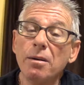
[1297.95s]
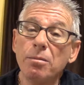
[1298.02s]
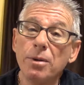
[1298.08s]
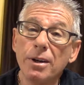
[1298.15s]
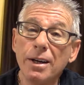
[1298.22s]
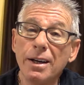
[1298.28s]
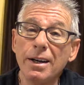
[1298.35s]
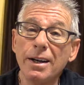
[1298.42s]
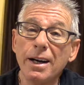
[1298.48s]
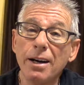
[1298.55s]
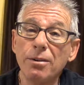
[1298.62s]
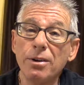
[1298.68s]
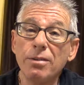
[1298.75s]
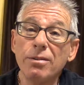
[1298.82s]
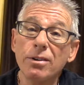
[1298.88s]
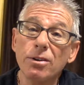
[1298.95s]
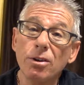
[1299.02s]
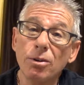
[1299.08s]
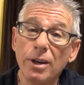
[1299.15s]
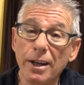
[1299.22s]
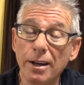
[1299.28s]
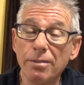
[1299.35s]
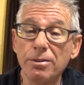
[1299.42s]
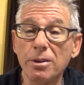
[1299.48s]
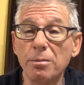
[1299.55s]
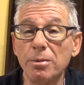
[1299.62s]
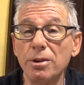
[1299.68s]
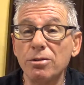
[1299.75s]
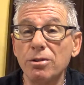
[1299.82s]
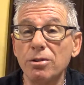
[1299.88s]
But anyhow, even though half the
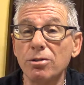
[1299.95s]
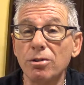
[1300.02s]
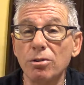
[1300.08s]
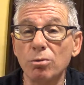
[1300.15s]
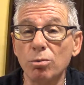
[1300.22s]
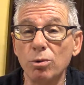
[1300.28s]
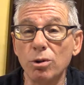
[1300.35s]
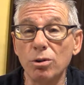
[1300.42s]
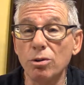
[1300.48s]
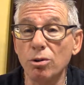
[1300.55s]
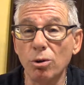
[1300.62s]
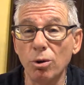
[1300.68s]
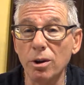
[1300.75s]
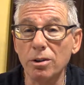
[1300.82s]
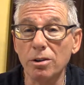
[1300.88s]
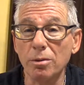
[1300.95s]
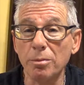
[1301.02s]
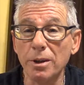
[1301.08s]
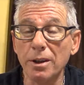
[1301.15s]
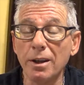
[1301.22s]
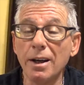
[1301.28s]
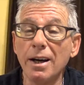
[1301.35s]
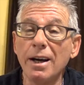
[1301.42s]
businesses wouldn't talk to me,